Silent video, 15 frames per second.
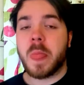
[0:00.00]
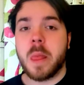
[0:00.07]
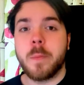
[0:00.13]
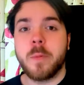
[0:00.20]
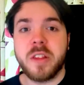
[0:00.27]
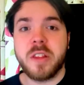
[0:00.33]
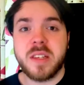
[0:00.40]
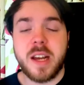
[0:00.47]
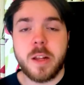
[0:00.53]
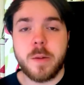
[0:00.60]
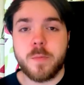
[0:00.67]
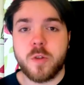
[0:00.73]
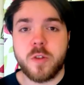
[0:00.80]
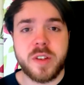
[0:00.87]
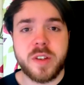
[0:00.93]
But the sign up
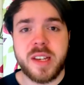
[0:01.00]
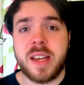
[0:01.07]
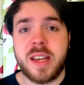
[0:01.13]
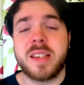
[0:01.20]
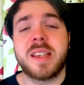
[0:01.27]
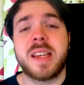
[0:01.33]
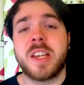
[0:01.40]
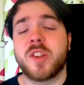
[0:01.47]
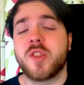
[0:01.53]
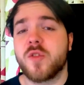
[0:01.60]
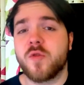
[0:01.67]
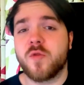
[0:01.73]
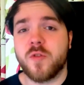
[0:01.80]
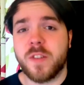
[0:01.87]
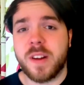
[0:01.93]
process is
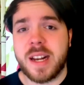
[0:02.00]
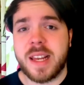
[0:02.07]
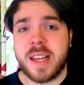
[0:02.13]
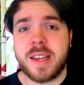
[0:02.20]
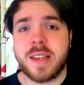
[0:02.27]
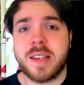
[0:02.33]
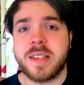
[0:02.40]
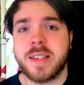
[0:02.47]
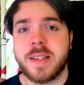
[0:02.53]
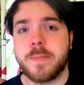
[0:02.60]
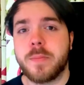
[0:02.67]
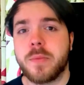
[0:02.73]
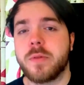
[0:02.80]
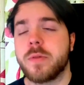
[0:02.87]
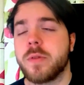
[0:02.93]
really
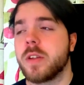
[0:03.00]
simple.